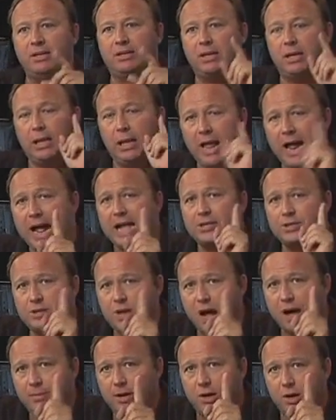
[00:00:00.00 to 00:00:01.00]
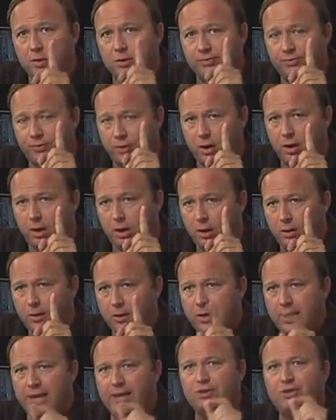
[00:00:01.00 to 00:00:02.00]
But the last domino to
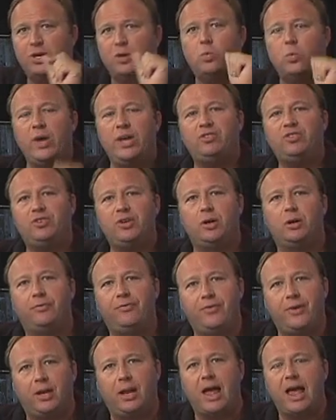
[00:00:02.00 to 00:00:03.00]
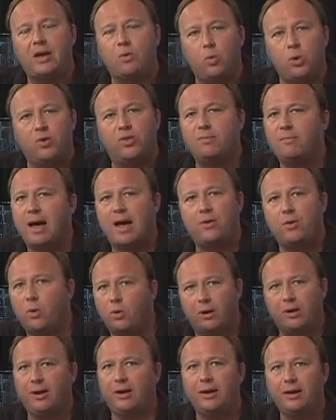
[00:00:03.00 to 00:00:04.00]
fall is that we still feel like we're the
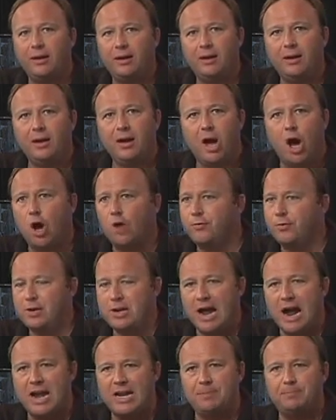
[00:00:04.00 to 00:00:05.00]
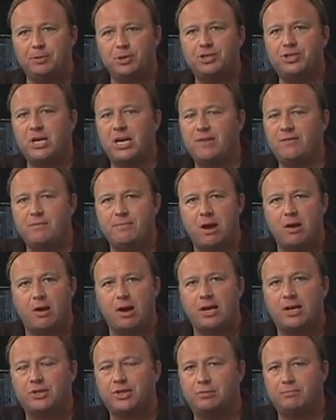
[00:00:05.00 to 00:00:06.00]
minority. Over 90% of
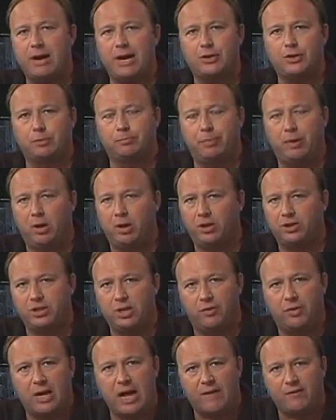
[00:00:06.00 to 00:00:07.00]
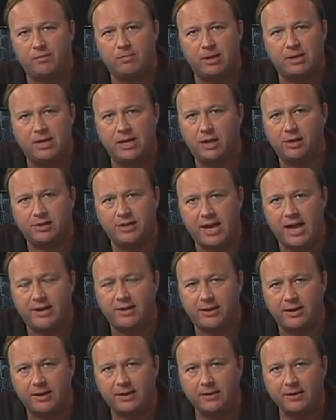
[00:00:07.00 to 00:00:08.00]
Americans in major polls know the government killed
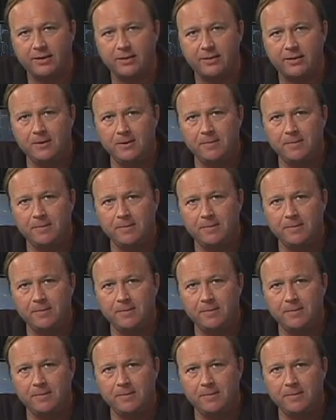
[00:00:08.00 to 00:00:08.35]
Kennedy.